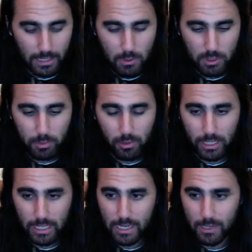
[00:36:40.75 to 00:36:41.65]
was
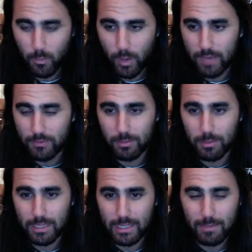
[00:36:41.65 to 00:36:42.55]
pulling in and he waved to
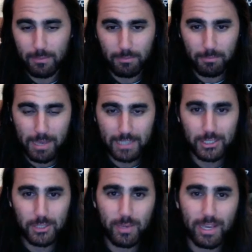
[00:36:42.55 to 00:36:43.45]
me, and then he
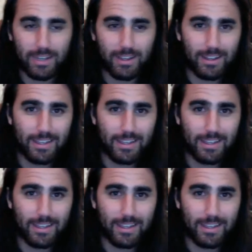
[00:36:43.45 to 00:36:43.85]
messaged me on